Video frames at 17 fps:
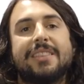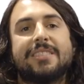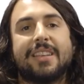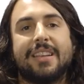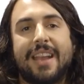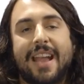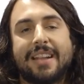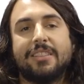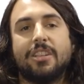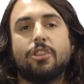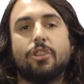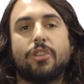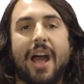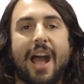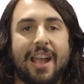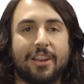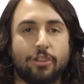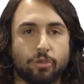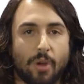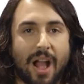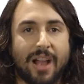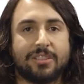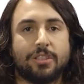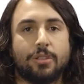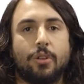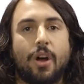is connected to the
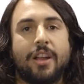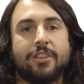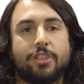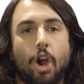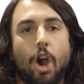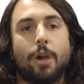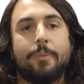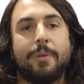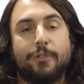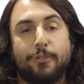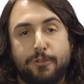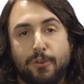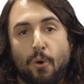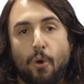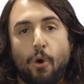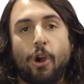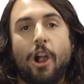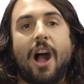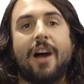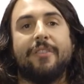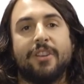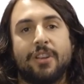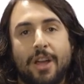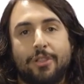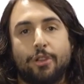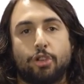hydroxyl on carbon 4 of
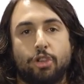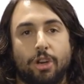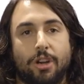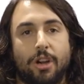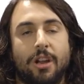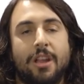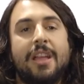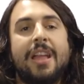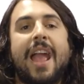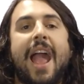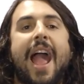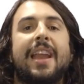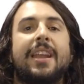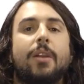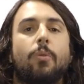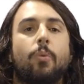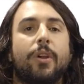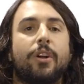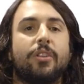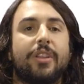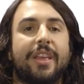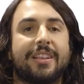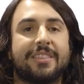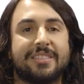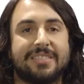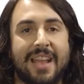another sugar, and it will
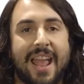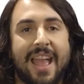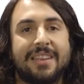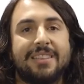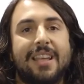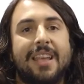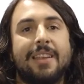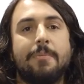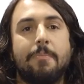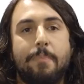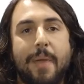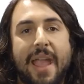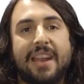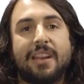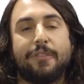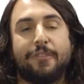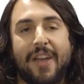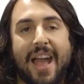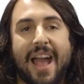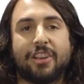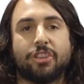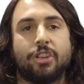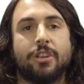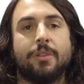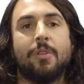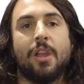extend in beta
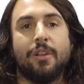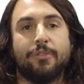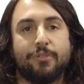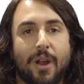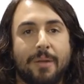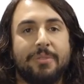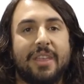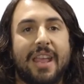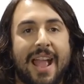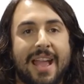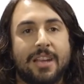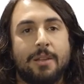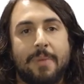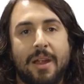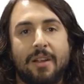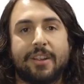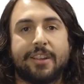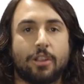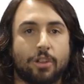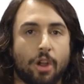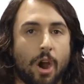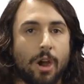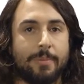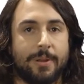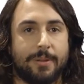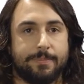fashion from the anomeric
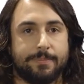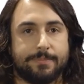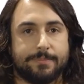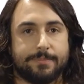carbon.